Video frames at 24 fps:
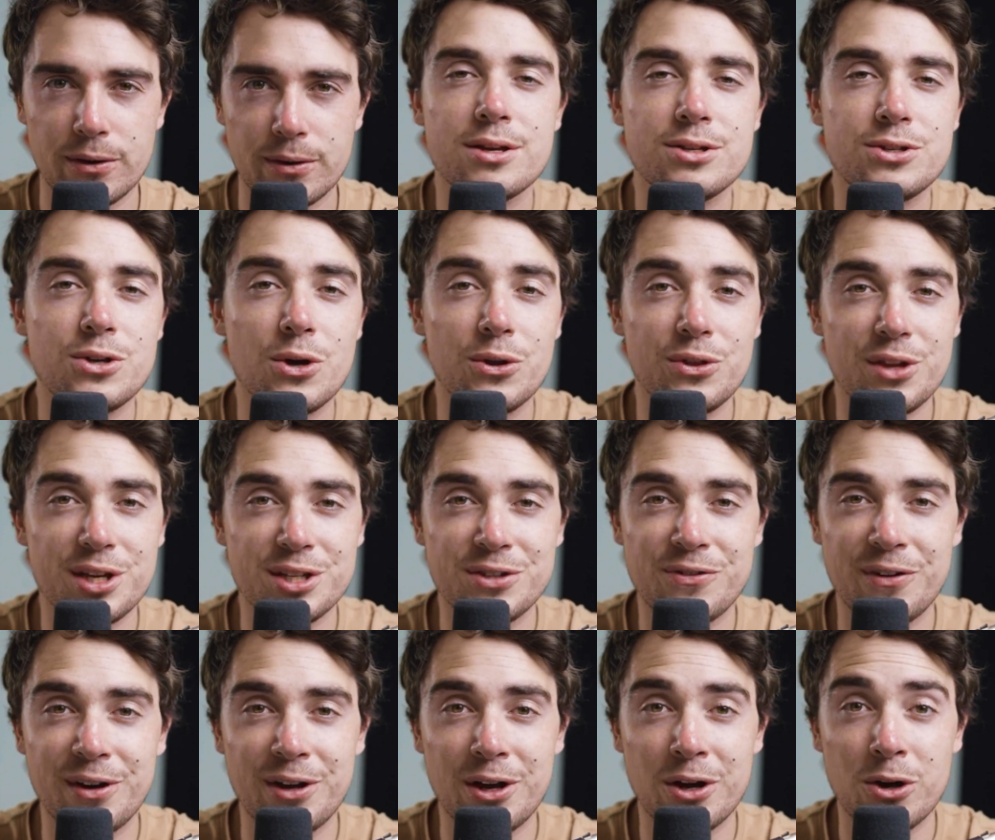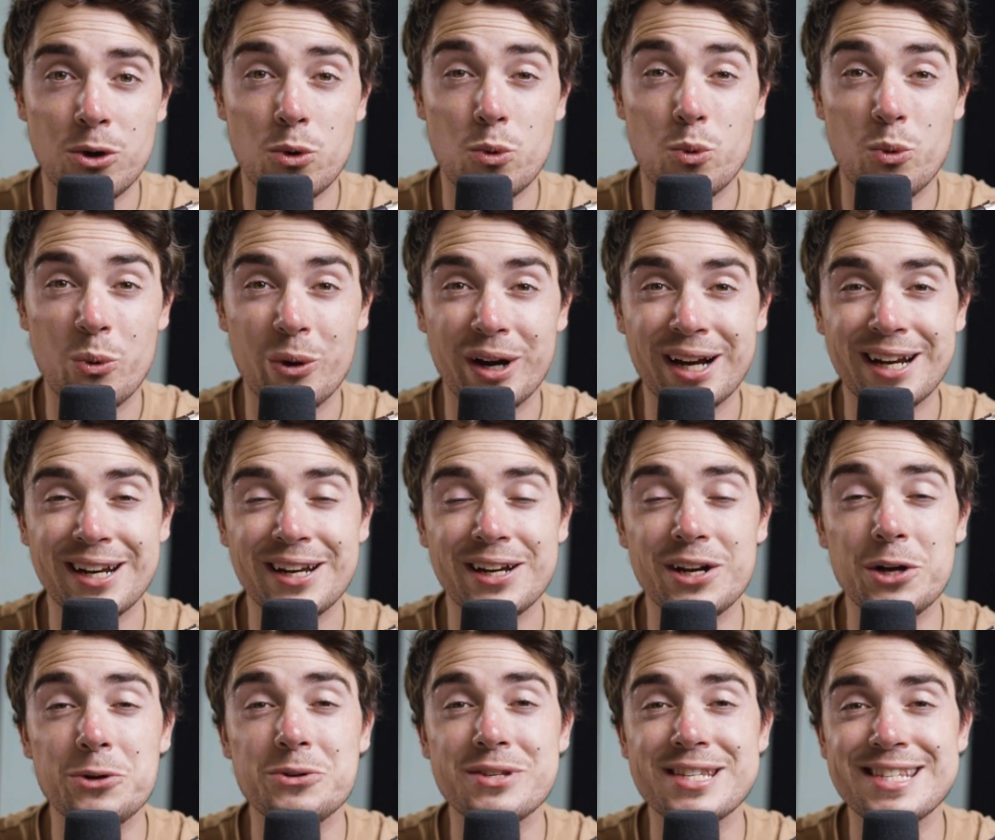So in this video, we're gonna
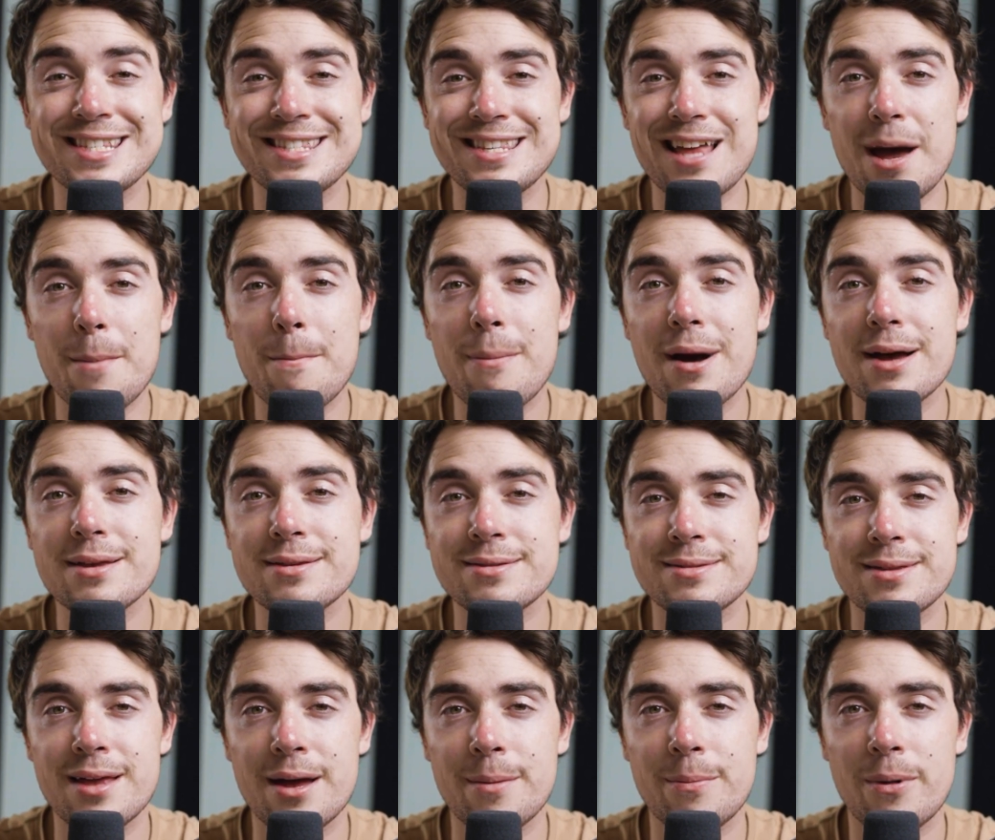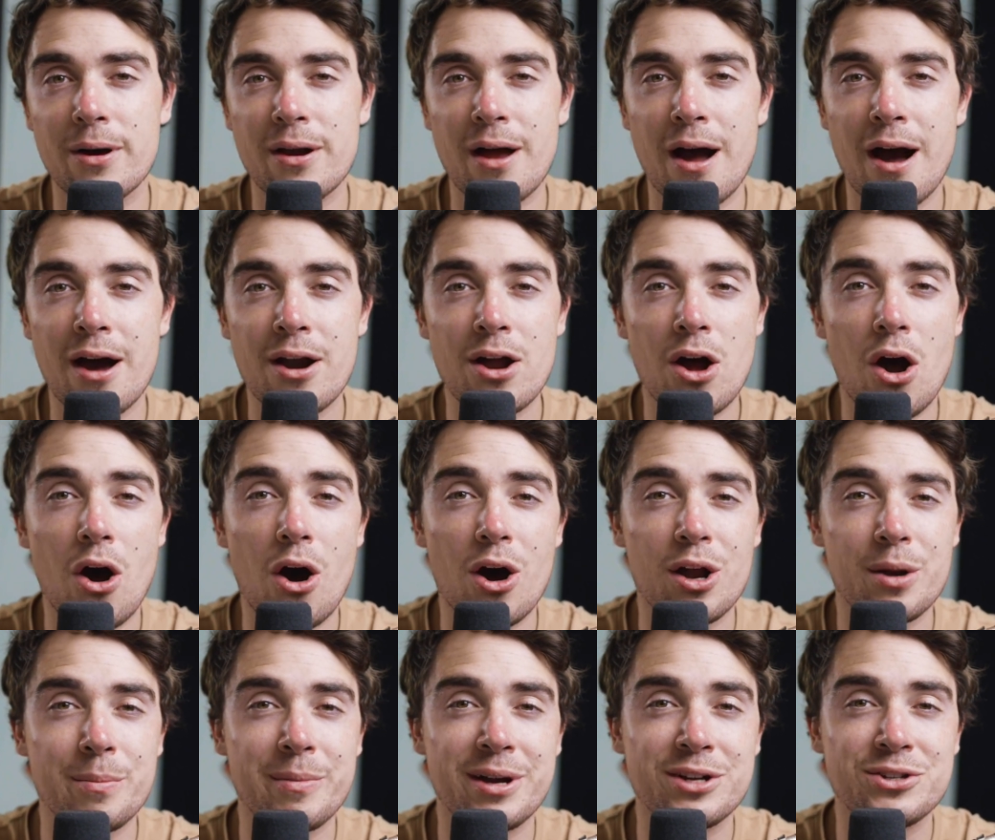go step by step on how to
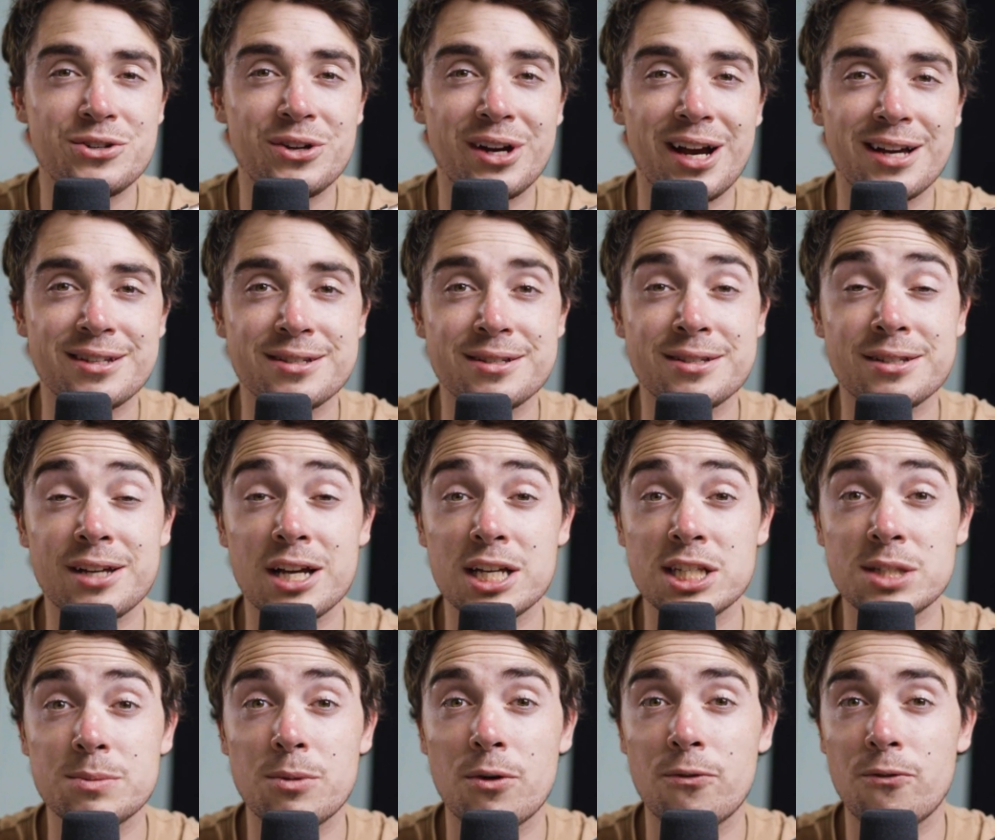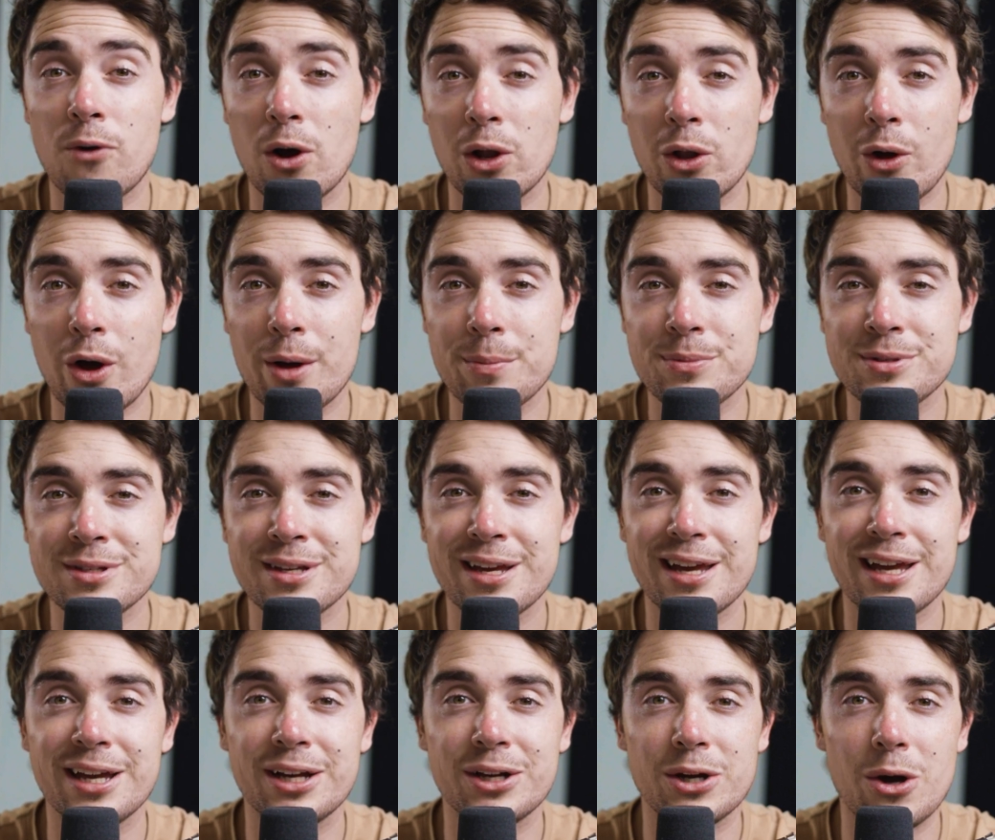automate your guys' customer follow-ups
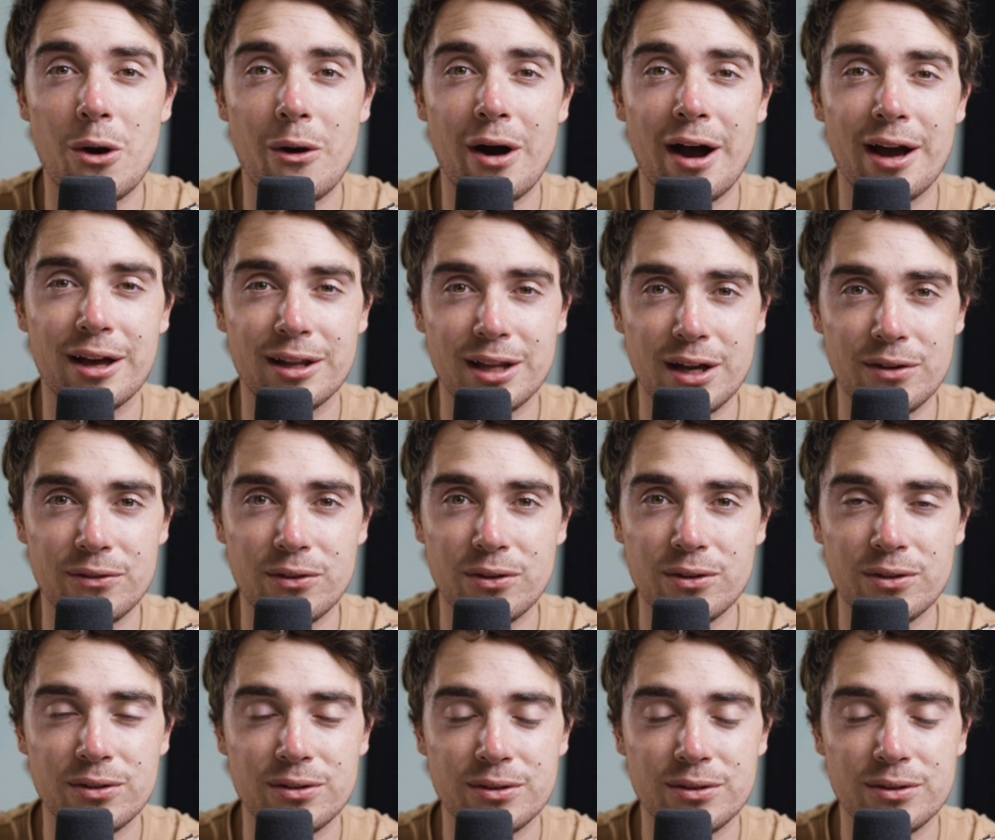and GoHighLevel.